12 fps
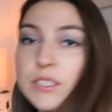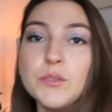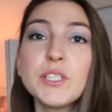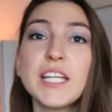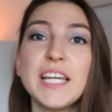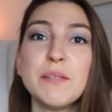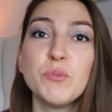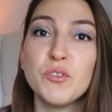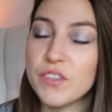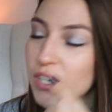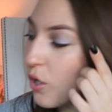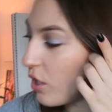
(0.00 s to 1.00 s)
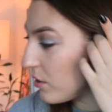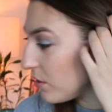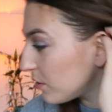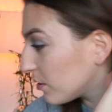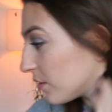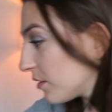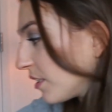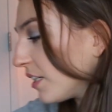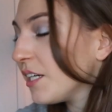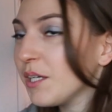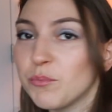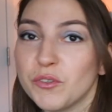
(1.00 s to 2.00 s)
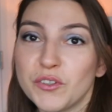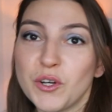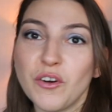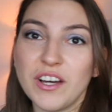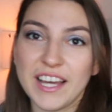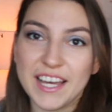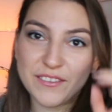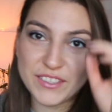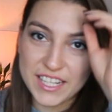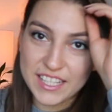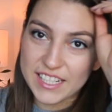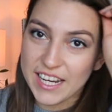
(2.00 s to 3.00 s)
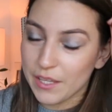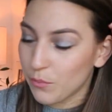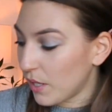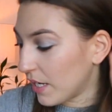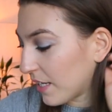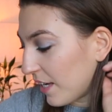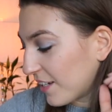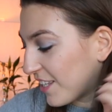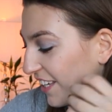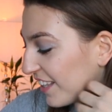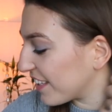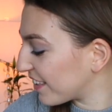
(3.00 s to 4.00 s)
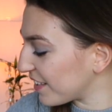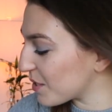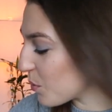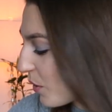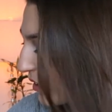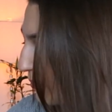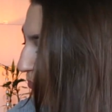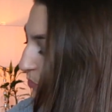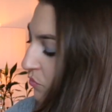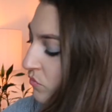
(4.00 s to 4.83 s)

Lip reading: Okay, moving on, I have another handbag. Actually, this one